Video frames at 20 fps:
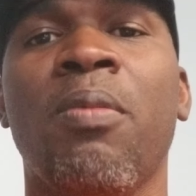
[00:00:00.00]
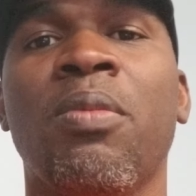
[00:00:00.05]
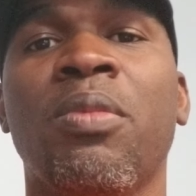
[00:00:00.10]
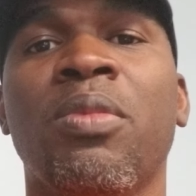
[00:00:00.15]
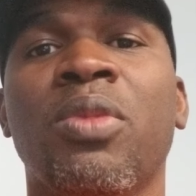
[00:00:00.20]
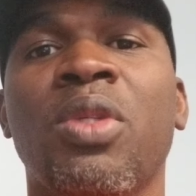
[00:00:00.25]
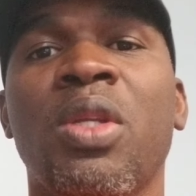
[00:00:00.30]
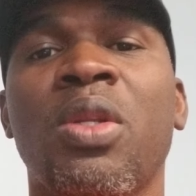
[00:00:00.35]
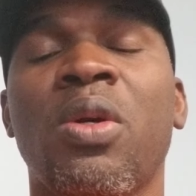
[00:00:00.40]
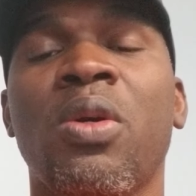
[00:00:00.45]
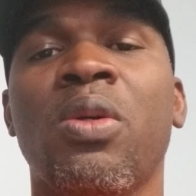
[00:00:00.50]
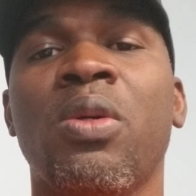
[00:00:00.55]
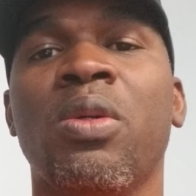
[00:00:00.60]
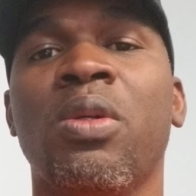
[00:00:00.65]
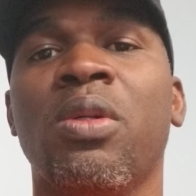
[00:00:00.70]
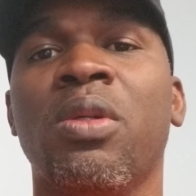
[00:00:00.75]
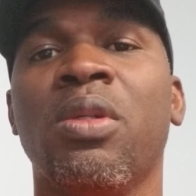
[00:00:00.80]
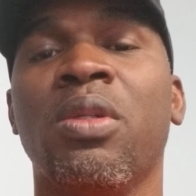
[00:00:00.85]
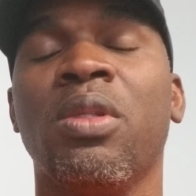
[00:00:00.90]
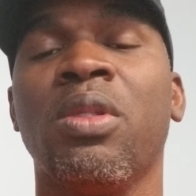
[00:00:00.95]
you know,
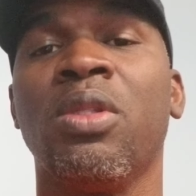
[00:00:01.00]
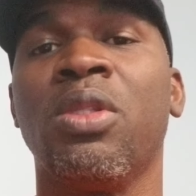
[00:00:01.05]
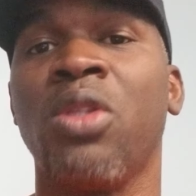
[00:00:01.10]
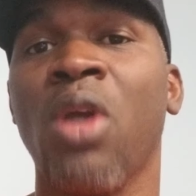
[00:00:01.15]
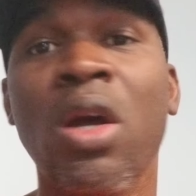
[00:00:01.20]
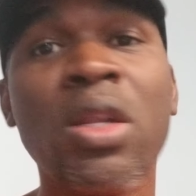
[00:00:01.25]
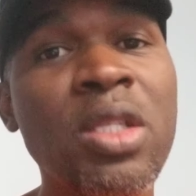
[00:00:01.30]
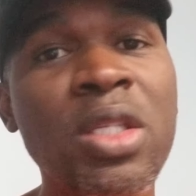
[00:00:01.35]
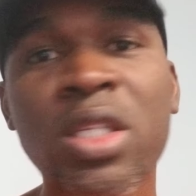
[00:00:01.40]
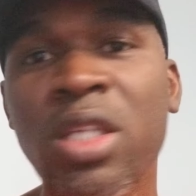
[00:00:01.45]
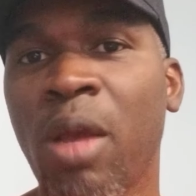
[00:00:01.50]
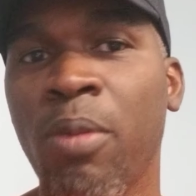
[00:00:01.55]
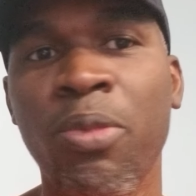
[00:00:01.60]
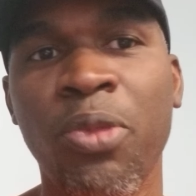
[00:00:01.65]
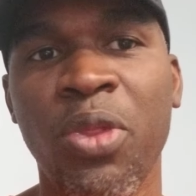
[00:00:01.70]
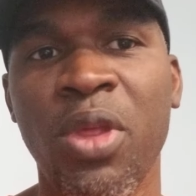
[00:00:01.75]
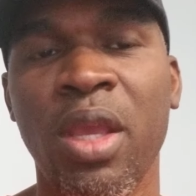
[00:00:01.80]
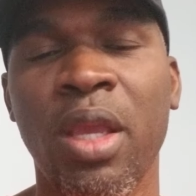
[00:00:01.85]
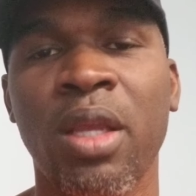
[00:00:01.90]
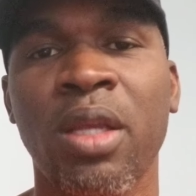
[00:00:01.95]
done
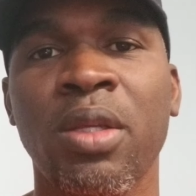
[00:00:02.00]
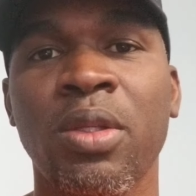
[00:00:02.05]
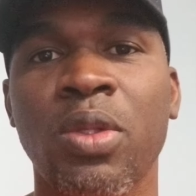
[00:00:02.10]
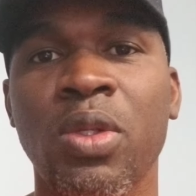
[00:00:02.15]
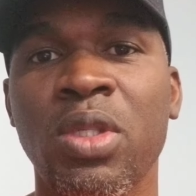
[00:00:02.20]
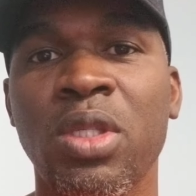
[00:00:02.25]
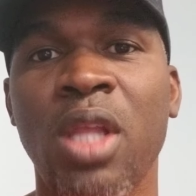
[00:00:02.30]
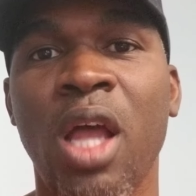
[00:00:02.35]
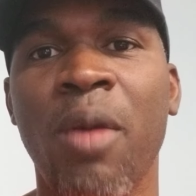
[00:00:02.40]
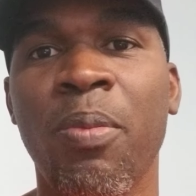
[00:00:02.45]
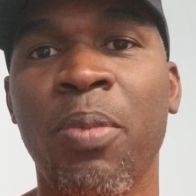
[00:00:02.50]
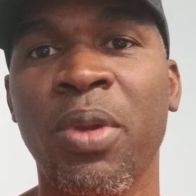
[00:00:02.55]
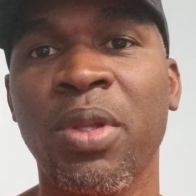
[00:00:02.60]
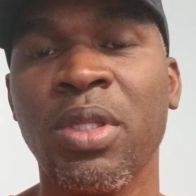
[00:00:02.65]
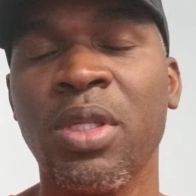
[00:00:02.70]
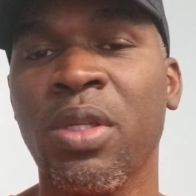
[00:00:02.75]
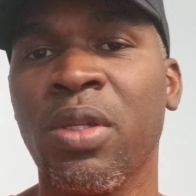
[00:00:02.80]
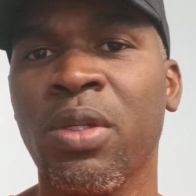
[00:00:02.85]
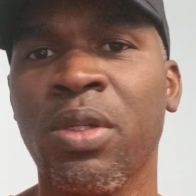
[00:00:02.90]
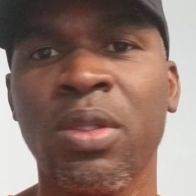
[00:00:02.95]
something to stop
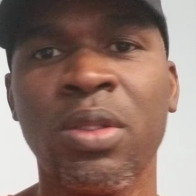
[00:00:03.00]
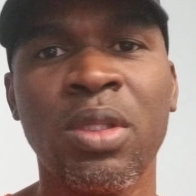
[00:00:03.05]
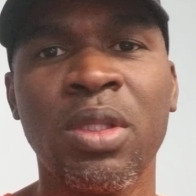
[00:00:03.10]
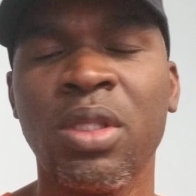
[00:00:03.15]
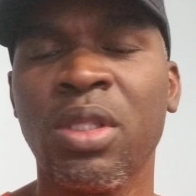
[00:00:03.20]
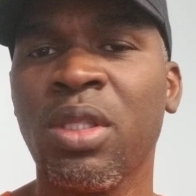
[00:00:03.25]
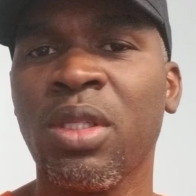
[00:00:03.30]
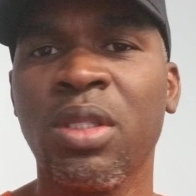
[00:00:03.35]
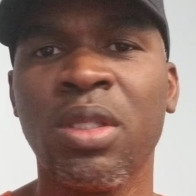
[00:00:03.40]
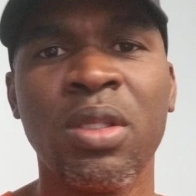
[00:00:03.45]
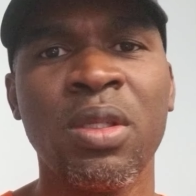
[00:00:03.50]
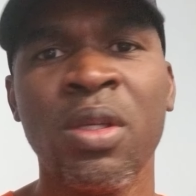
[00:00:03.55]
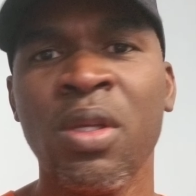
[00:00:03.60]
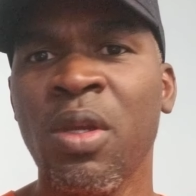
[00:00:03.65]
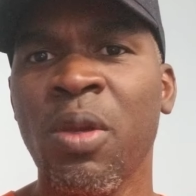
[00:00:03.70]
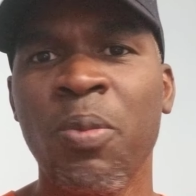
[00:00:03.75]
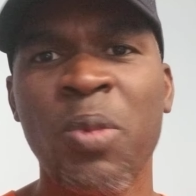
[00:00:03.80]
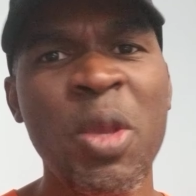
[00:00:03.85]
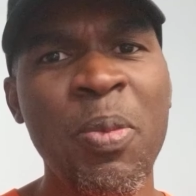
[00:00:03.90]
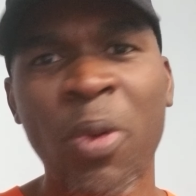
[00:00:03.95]
it. You know,
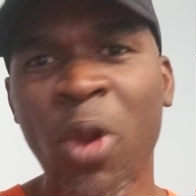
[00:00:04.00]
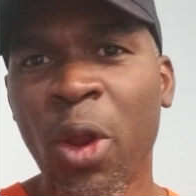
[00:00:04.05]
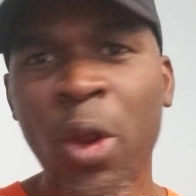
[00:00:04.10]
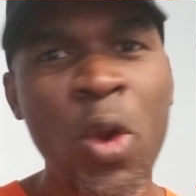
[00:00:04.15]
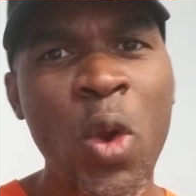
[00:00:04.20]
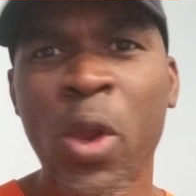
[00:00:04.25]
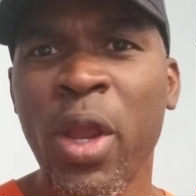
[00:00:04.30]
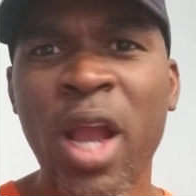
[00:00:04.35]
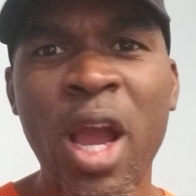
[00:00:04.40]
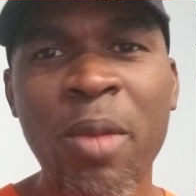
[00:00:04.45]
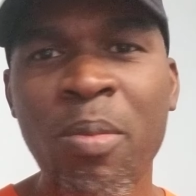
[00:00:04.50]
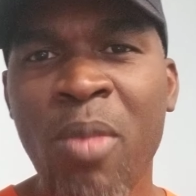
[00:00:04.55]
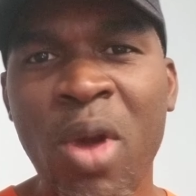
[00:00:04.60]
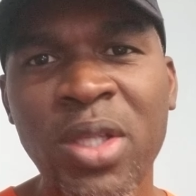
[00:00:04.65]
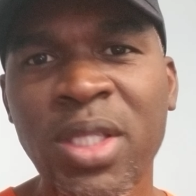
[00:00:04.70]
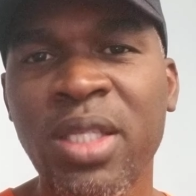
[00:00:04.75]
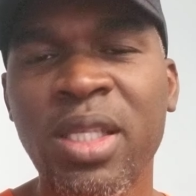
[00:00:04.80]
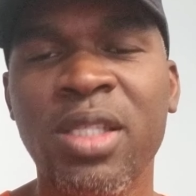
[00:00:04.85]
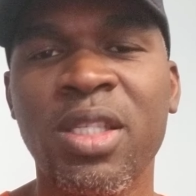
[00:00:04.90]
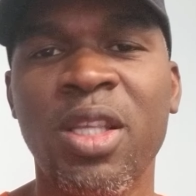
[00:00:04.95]
people are going on
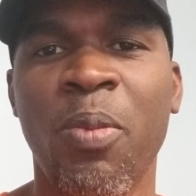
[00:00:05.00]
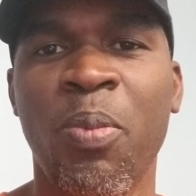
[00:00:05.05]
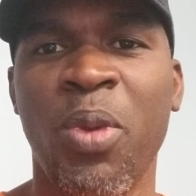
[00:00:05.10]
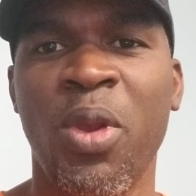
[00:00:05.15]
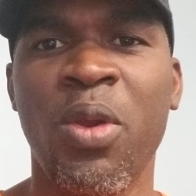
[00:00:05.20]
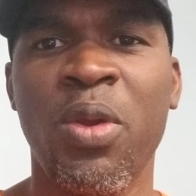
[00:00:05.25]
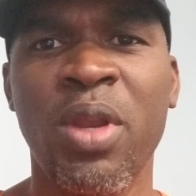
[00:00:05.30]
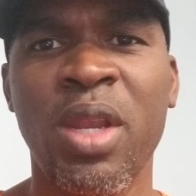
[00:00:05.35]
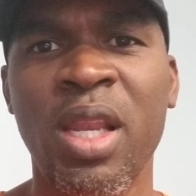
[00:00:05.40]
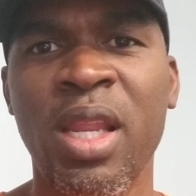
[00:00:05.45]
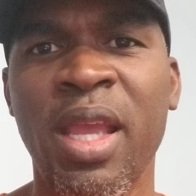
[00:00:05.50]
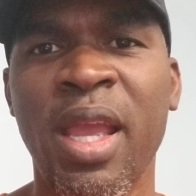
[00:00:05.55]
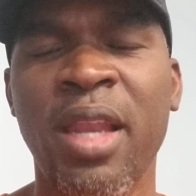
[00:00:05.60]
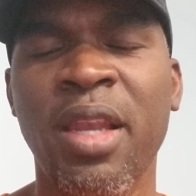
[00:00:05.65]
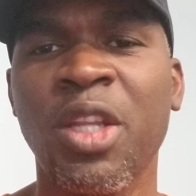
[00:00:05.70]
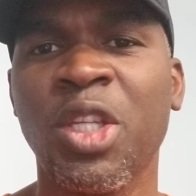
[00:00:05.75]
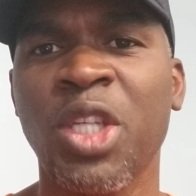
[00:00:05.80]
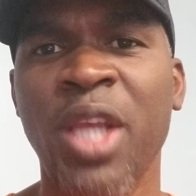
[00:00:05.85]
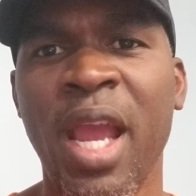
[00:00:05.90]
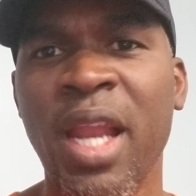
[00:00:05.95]
buses, apparently,
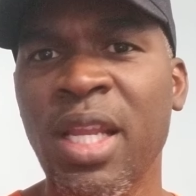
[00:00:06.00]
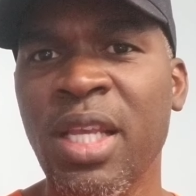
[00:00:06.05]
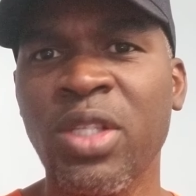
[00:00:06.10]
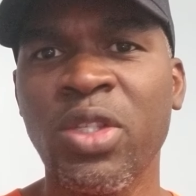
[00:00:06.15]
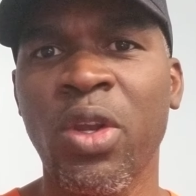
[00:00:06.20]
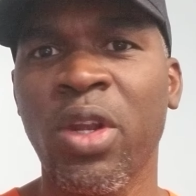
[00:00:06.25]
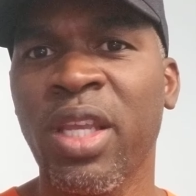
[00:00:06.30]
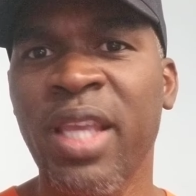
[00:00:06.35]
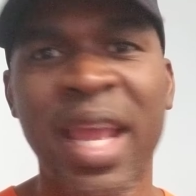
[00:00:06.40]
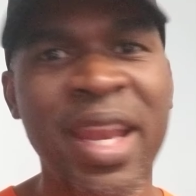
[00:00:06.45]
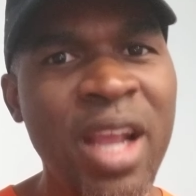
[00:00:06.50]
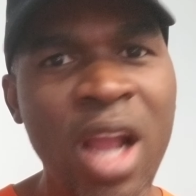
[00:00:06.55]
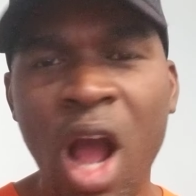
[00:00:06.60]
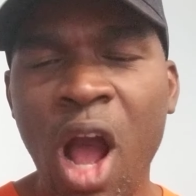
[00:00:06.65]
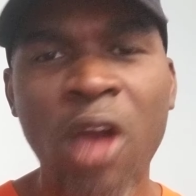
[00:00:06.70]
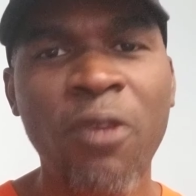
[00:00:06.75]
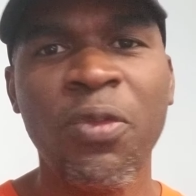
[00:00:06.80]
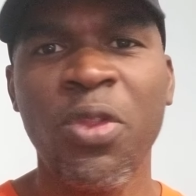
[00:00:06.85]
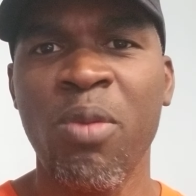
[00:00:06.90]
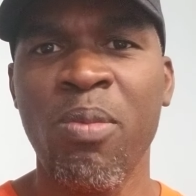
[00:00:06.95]
and the Chinese are getting
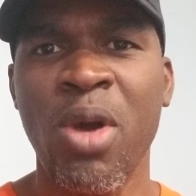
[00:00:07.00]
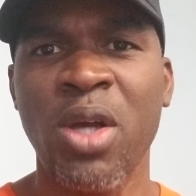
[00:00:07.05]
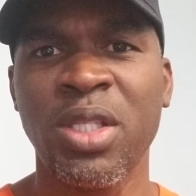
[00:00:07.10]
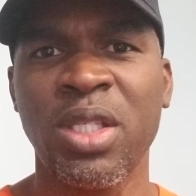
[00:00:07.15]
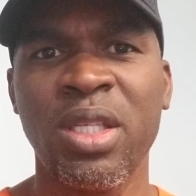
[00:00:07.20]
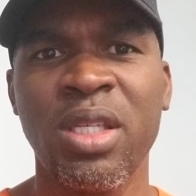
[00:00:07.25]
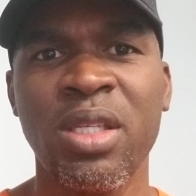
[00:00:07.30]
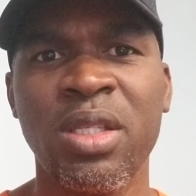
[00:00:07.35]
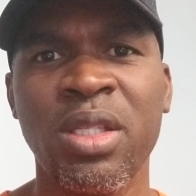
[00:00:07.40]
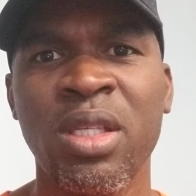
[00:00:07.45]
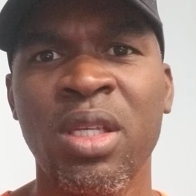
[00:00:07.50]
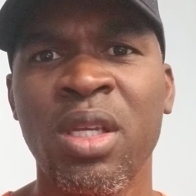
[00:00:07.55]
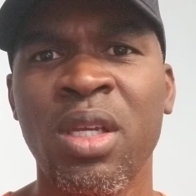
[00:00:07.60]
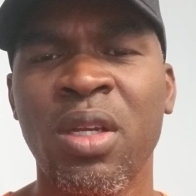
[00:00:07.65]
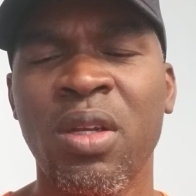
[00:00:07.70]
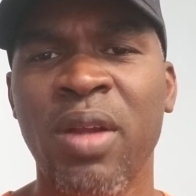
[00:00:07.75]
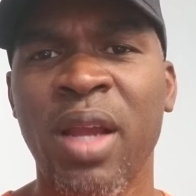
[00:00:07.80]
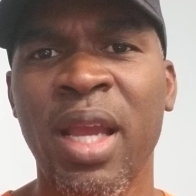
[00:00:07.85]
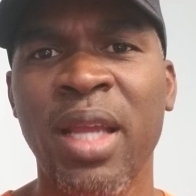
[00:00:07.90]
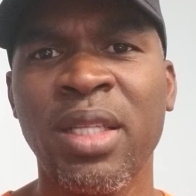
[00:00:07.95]
off the buses,
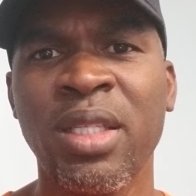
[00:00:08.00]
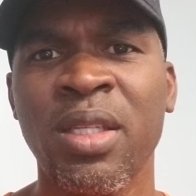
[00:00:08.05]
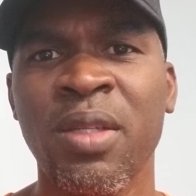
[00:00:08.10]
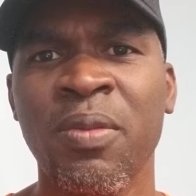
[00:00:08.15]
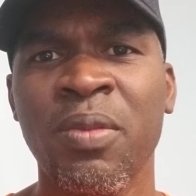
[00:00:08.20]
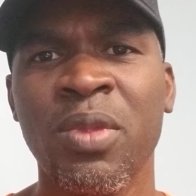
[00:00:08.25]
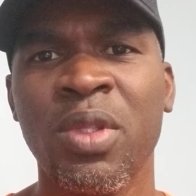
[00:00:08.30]
right?